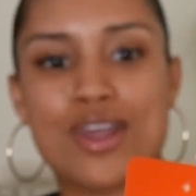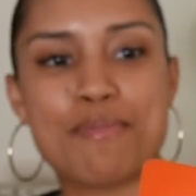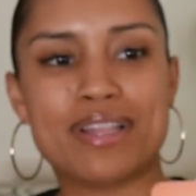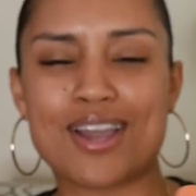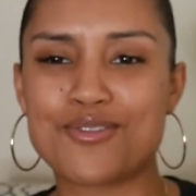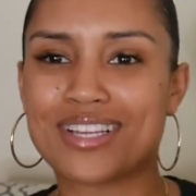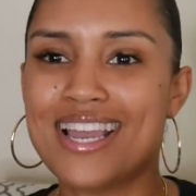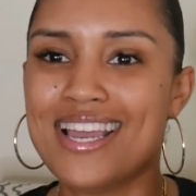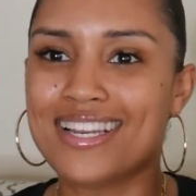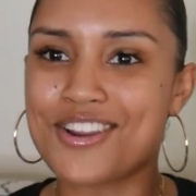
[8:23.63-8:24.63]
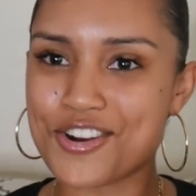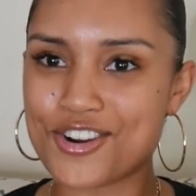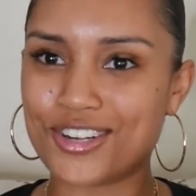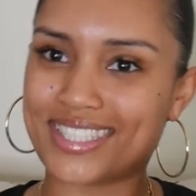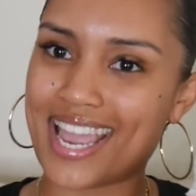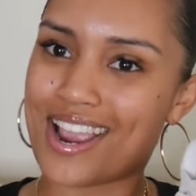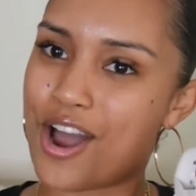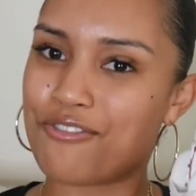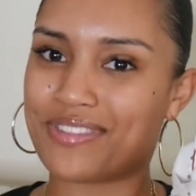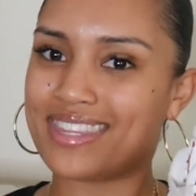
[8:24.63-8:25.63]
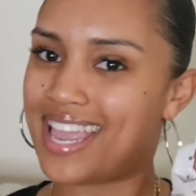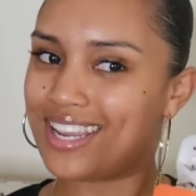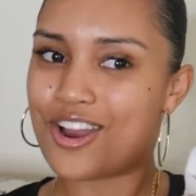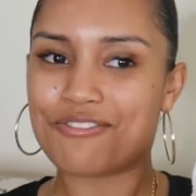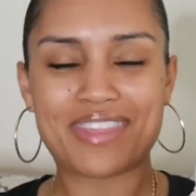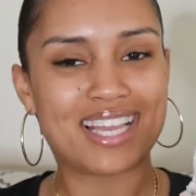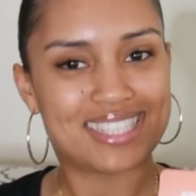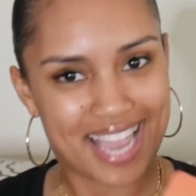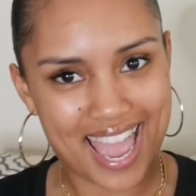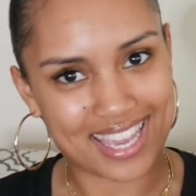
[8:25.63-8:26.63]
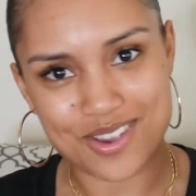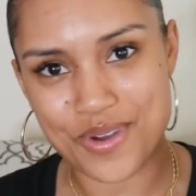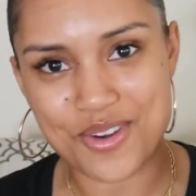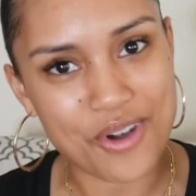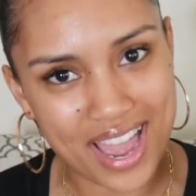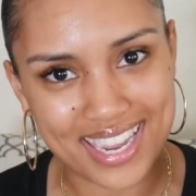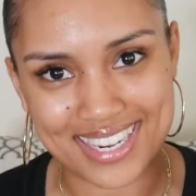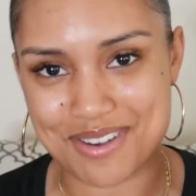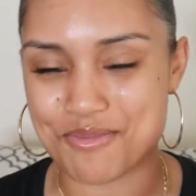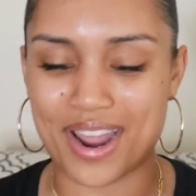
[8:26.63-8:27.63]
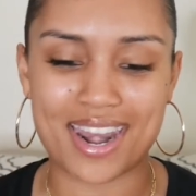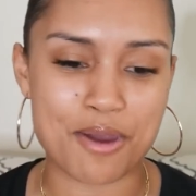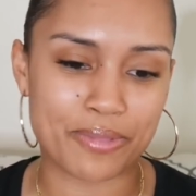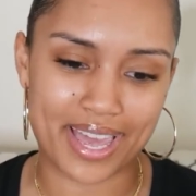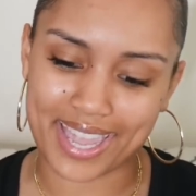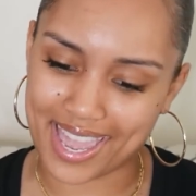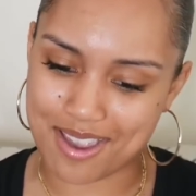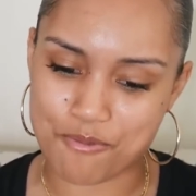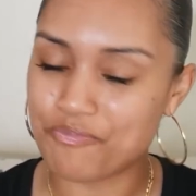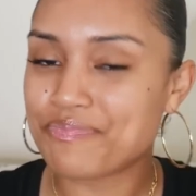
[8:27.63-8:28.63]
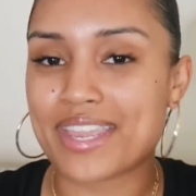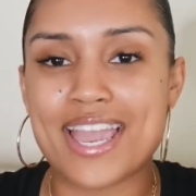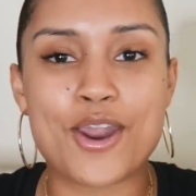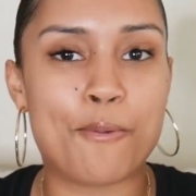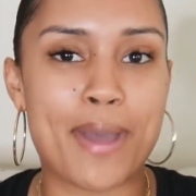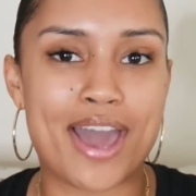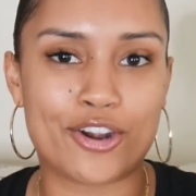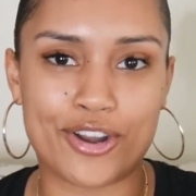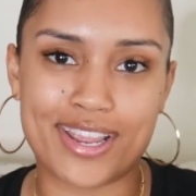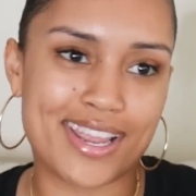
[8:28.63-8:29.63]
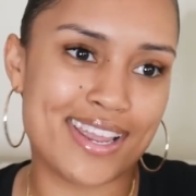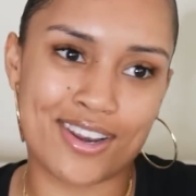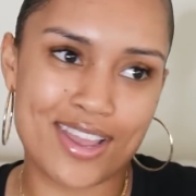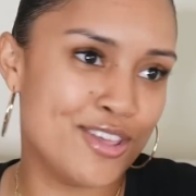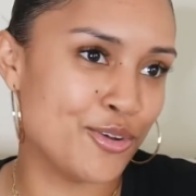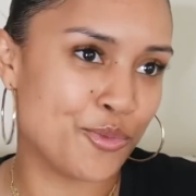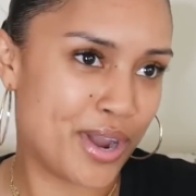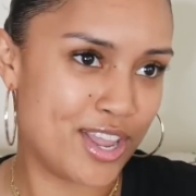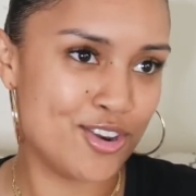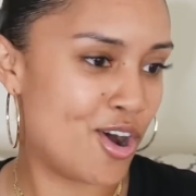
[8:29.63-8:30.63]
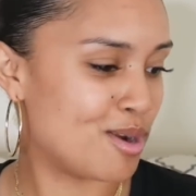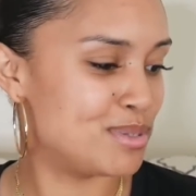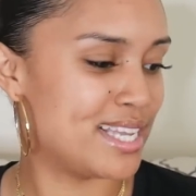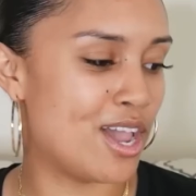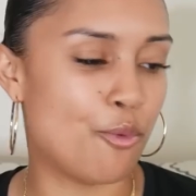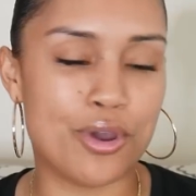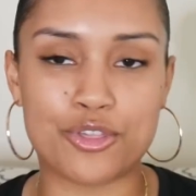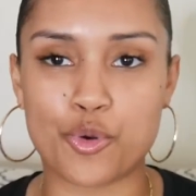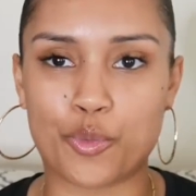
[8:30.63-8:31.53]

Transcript: They be like, girl, take off that tag, you ain't rocking them right. I'm like, hey, it don't matter either way, you know what I'm saying? With or